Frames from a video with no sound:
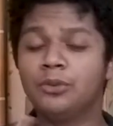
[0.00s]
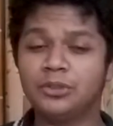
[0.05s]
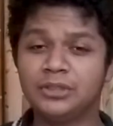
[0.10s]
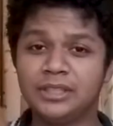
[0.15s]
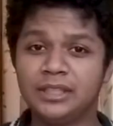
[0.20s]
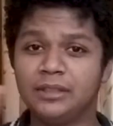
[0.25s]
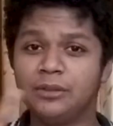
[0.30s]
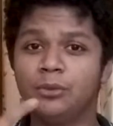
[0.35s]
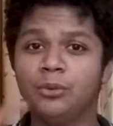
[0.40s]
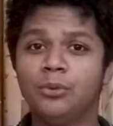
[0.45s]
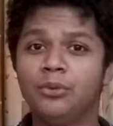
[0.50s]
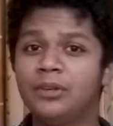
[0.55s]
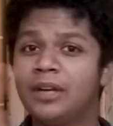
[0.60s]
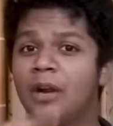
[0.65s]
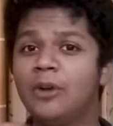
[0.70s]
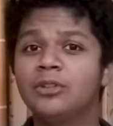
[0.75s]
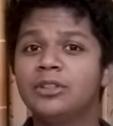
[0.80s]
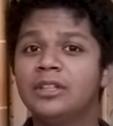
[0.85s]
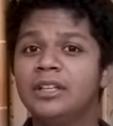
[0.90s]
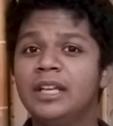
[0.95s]
see, you
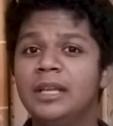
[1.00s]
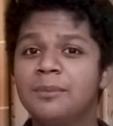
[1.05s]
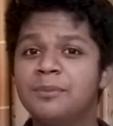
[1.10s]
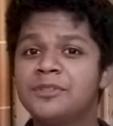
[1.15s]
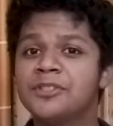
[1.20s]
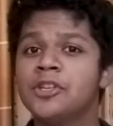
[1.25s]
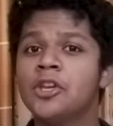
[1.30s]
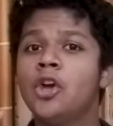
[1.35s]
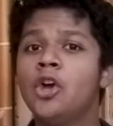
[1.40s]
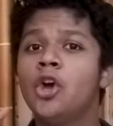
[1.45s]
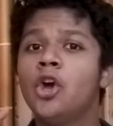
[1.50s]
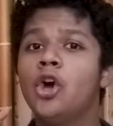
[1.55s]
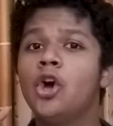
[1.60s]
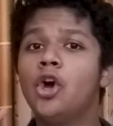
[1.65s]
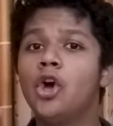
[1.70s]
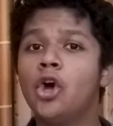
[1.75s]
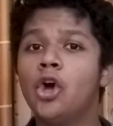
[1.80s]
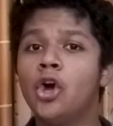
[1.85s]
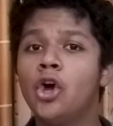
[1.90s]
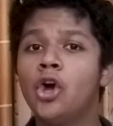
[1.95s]
round the lips.
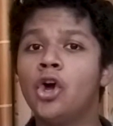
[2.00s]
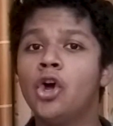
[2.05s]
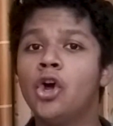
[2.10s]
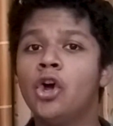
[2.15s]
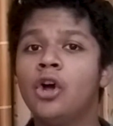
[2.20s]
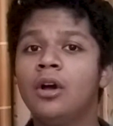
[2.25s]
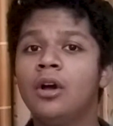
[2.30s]
Now